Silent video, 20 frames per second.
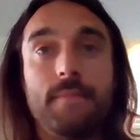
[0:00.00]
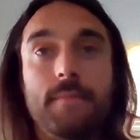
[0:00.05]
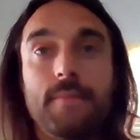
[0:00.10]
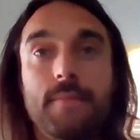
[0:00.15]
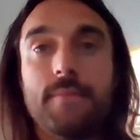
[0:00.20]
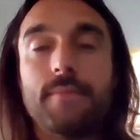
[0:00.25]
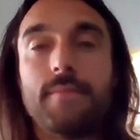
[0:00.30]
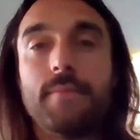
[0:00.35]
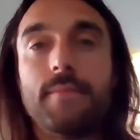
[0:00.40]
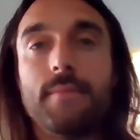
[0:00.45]

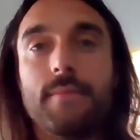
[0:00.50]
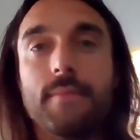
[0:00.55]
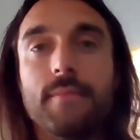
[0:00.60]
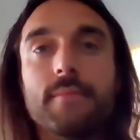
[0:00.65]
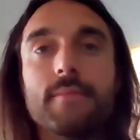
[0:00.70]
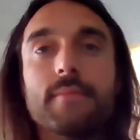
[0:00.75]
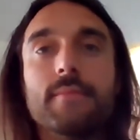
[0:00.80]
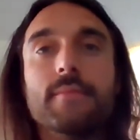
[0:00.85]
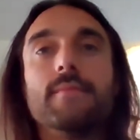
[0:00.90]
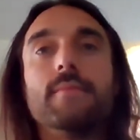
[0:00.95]
Mm.
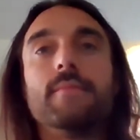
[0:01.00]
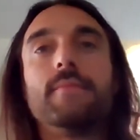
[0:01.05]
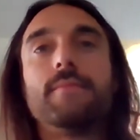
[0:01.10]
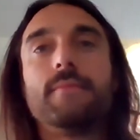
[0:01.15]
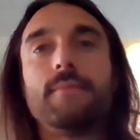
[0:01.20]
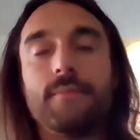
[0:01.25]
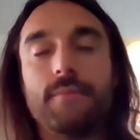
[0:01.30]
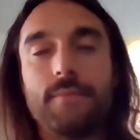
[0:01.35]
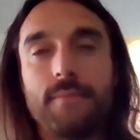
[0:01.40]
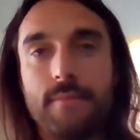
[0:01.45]

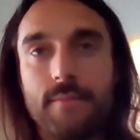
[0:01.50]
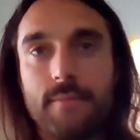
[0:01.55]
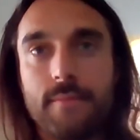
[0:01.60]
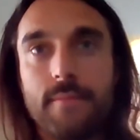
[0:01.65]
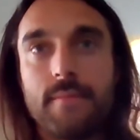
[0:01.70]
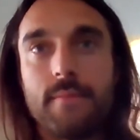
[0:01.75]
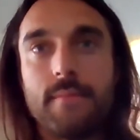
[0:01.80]
Those are